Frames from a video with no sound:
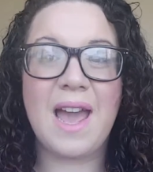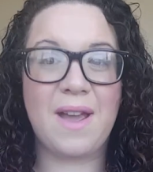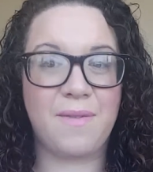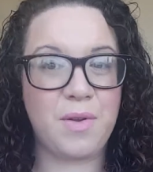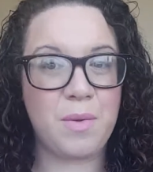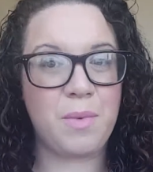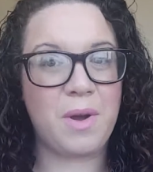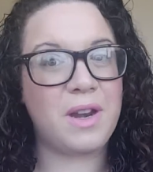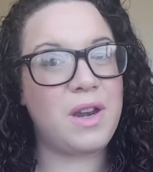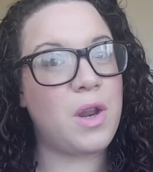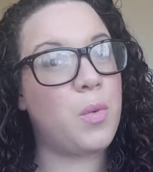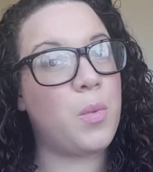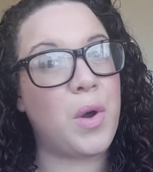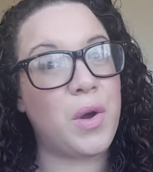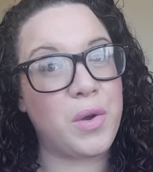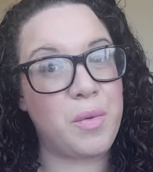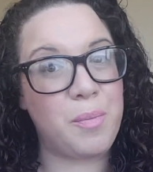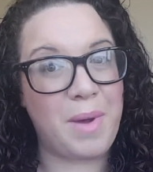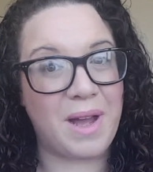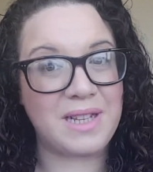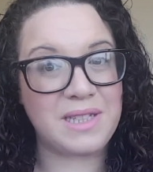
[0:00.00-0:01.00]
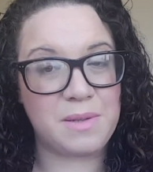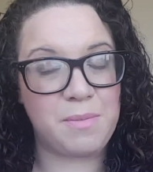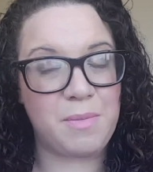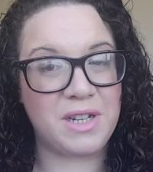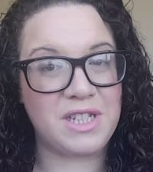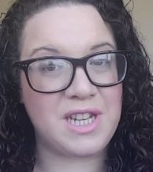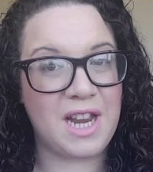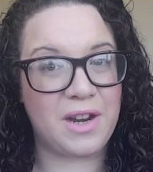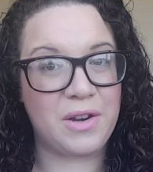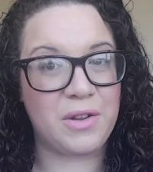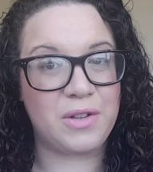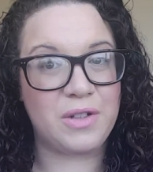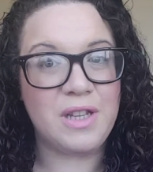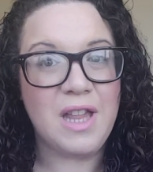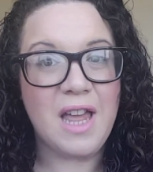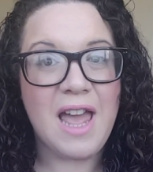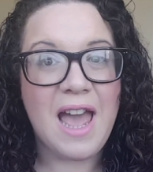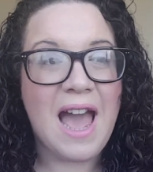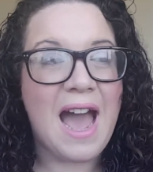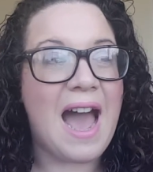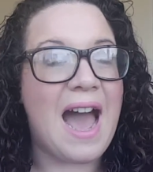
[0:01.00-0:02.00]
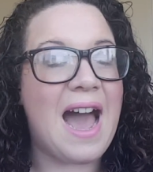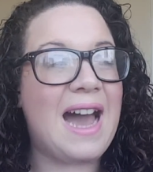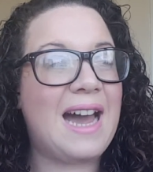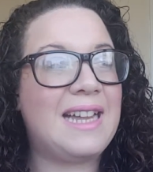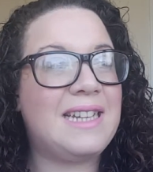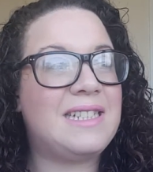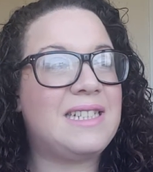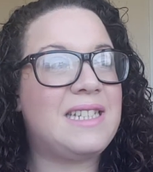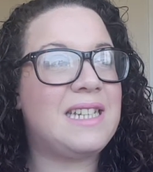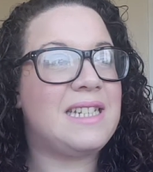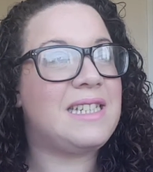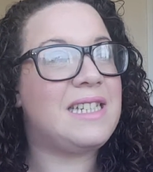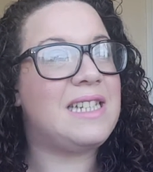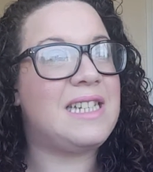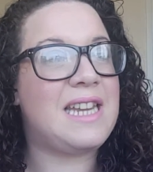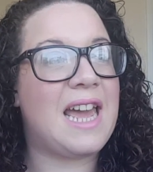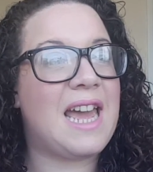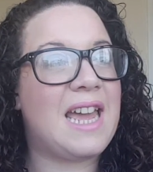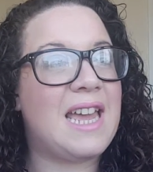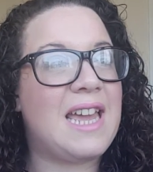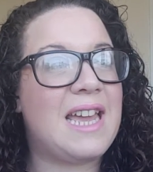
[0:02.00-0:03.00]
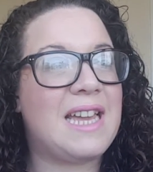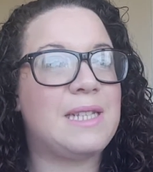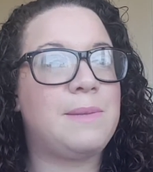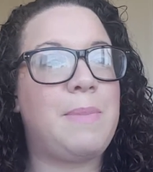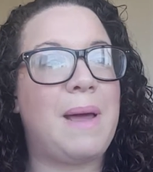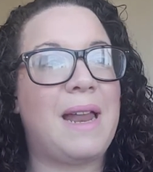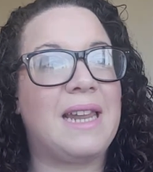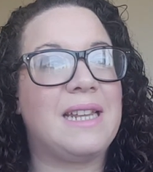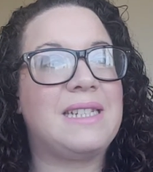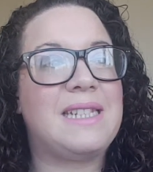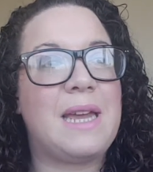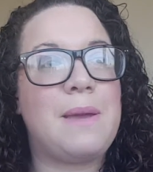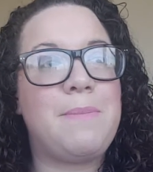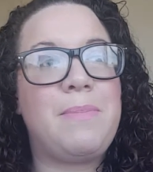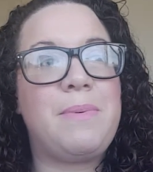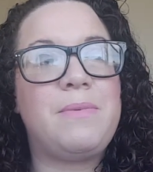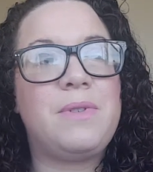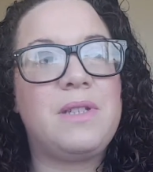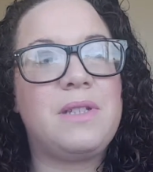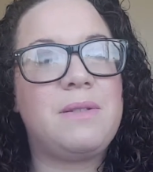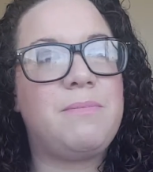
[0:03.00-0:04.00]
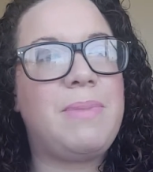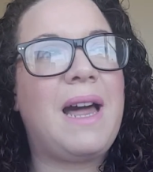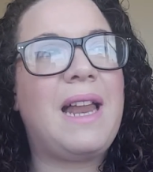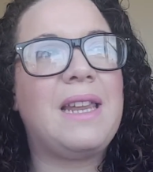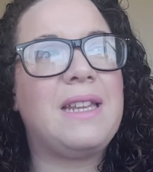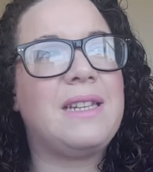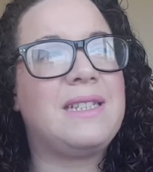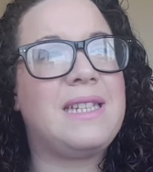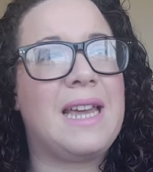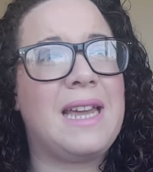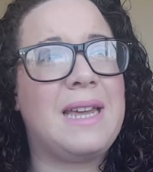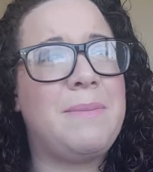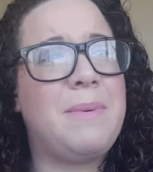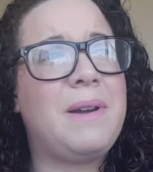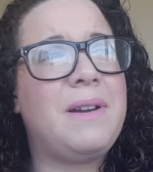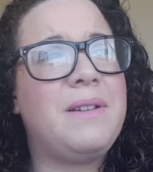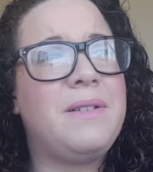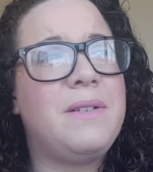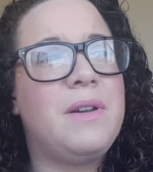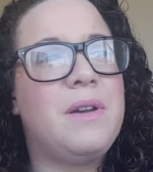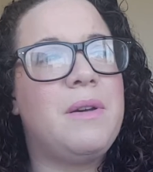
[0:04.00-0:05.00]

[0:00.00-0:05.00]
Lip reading: everyone, and welcome back to my channel. And today is Palettetober